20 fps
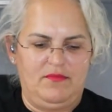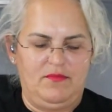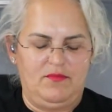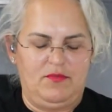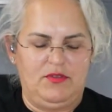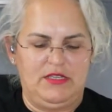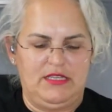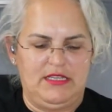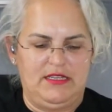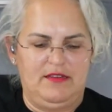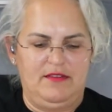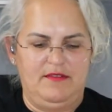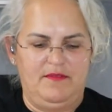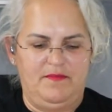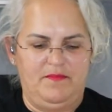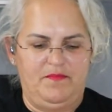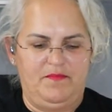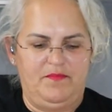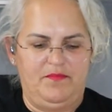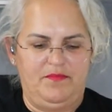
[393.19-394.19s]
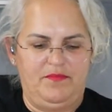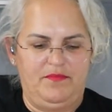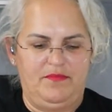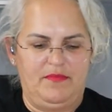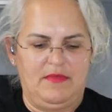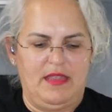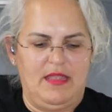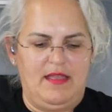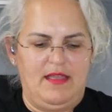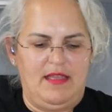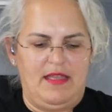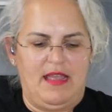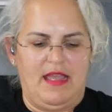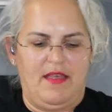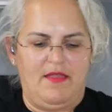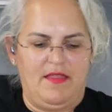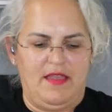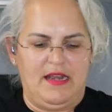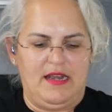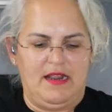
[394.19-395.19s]
Was it?
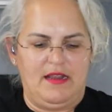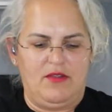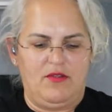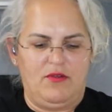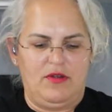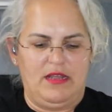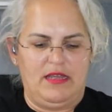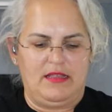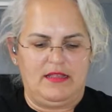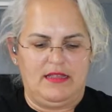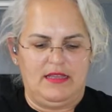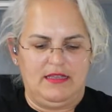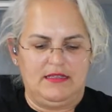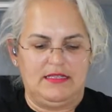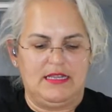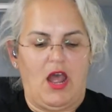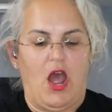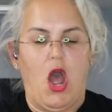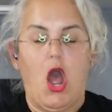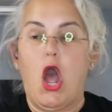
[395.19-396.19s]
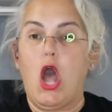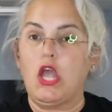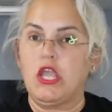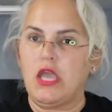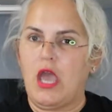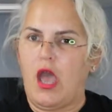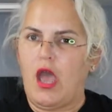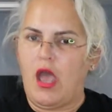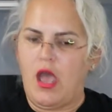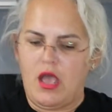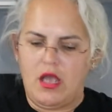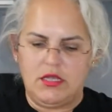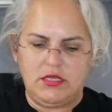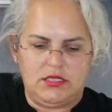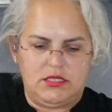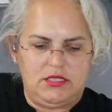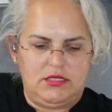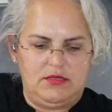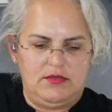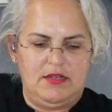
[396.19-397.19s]
And then I go like this. Ah,
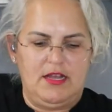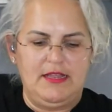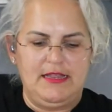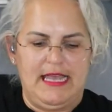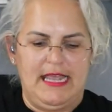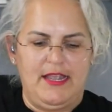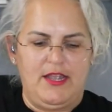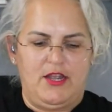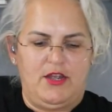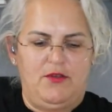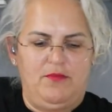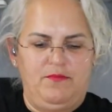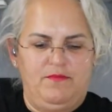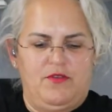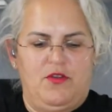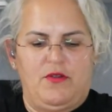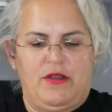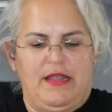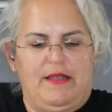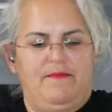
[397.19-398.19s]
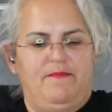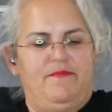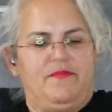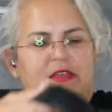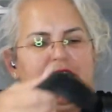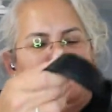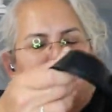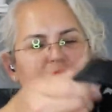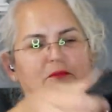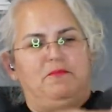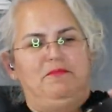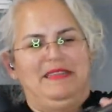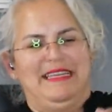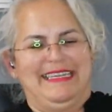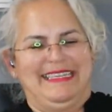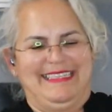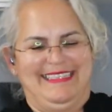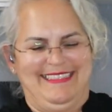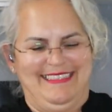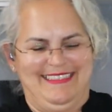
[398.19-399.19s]
yes. There you go. Okay, there you go.
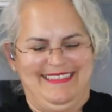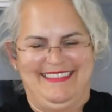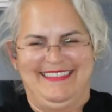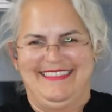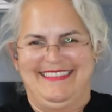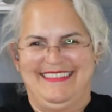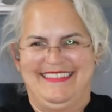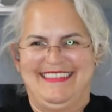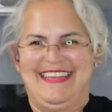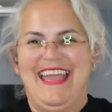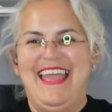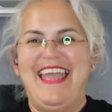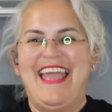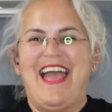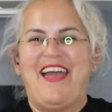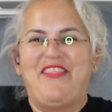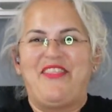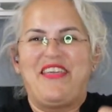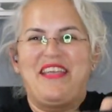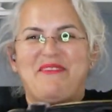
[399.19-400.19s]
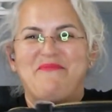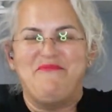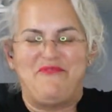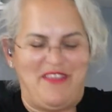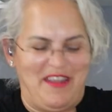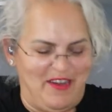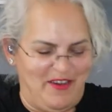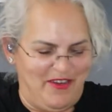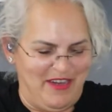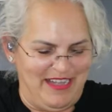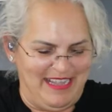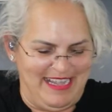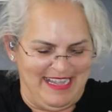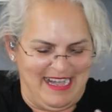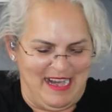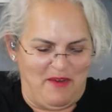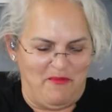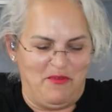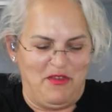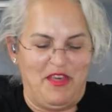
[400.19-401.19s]
I think I'm figuring it
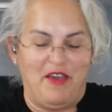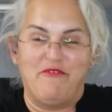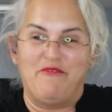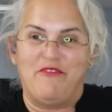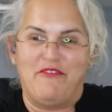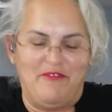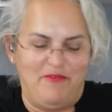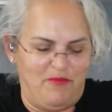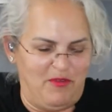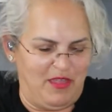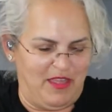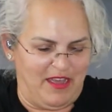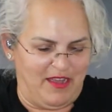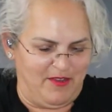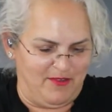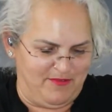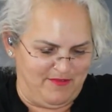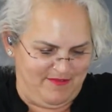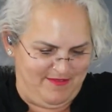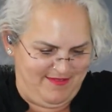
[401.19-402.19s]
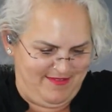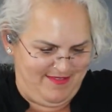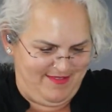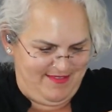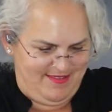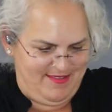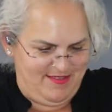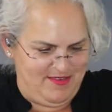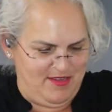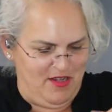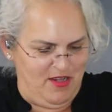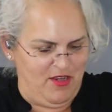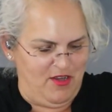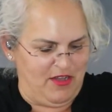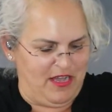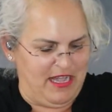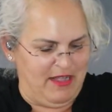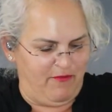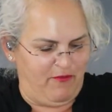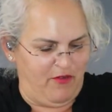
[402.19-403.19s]
out without
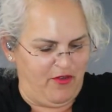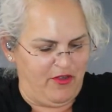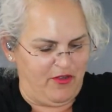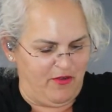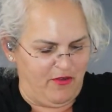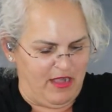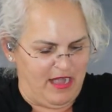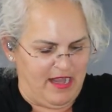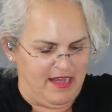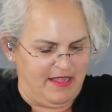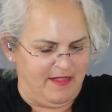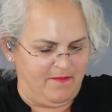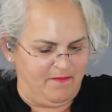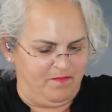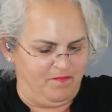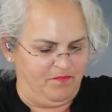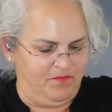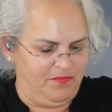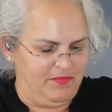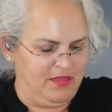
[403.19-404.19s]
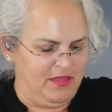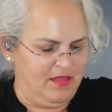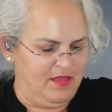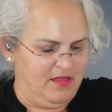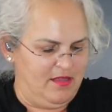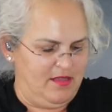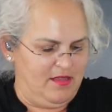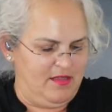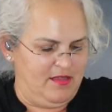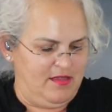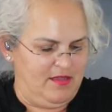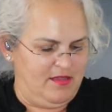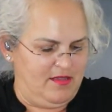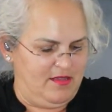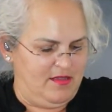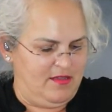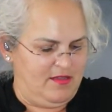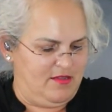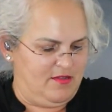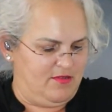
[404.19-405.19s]
looking for it online.
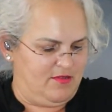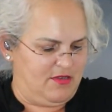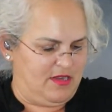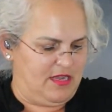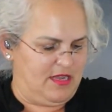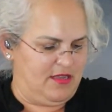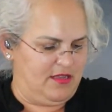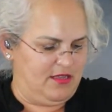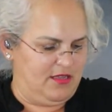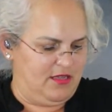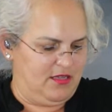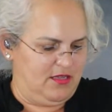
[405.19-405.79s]
Okay.